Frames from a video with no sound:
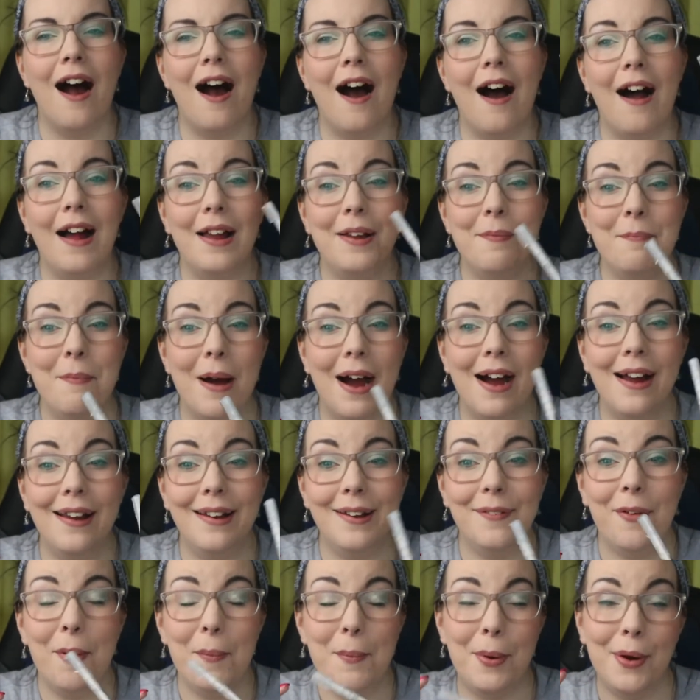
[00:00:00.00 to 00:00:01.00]
I might
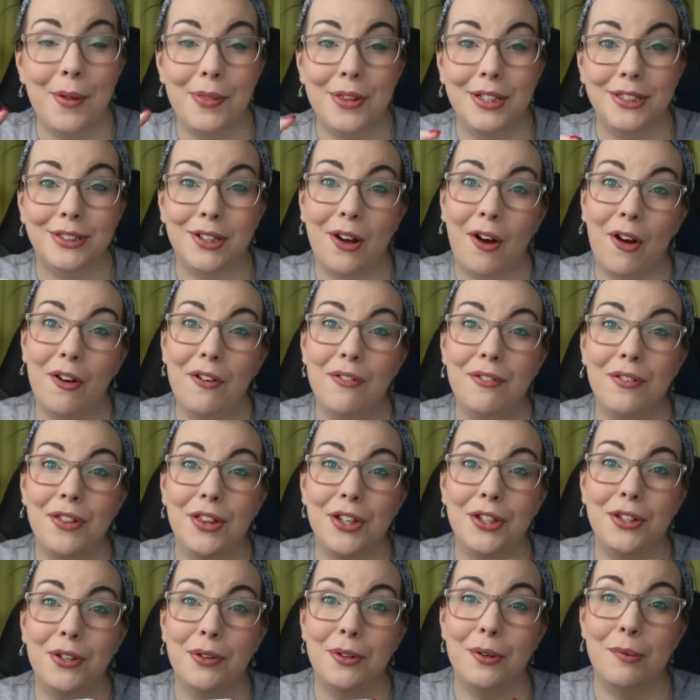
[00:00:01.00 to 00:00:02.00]
even put this over
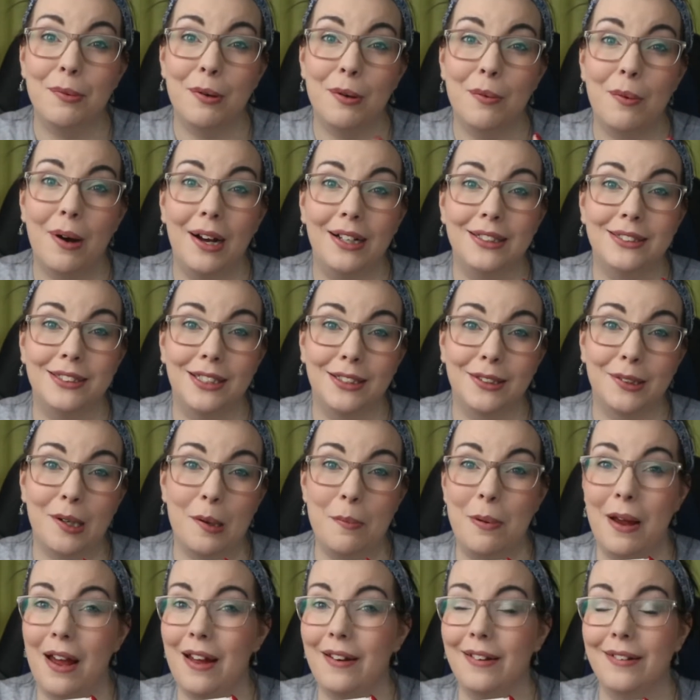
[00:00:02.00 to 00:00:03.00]
the Universal White Signo
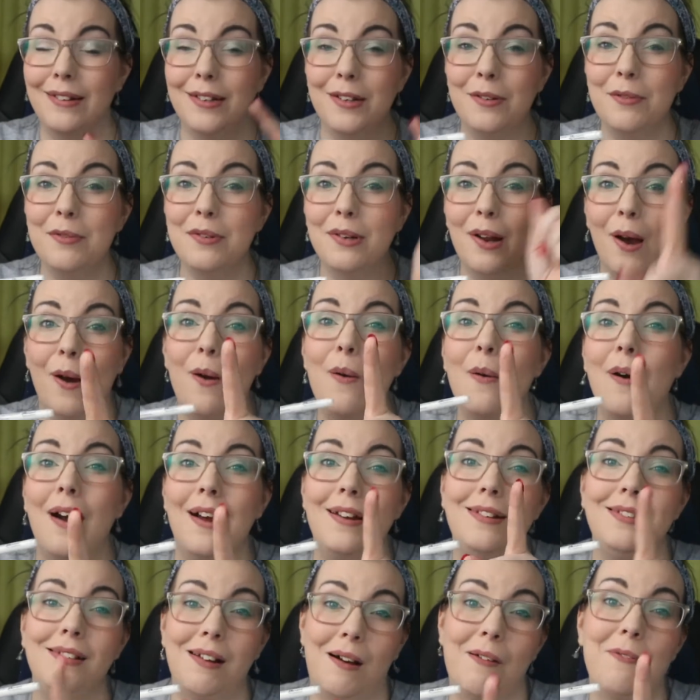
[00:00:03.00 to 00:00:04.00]
pen, and you know
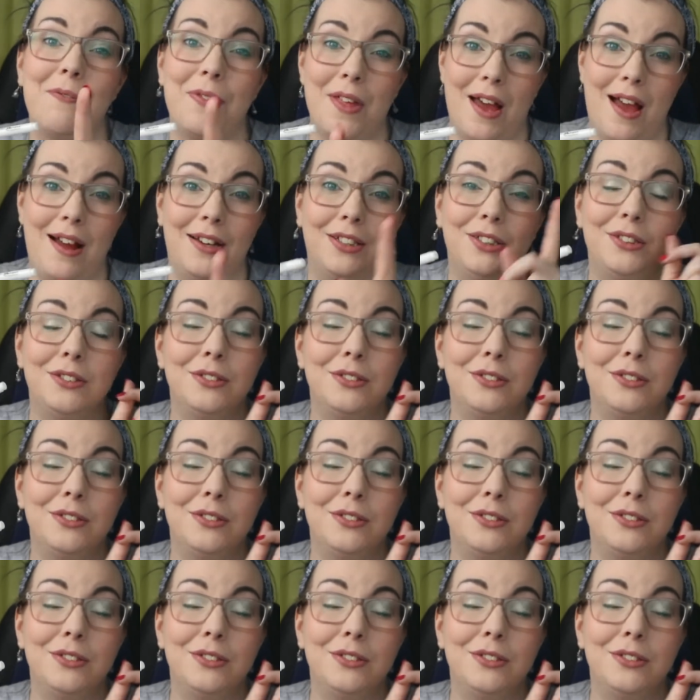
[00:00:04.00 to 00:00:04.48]
I love that.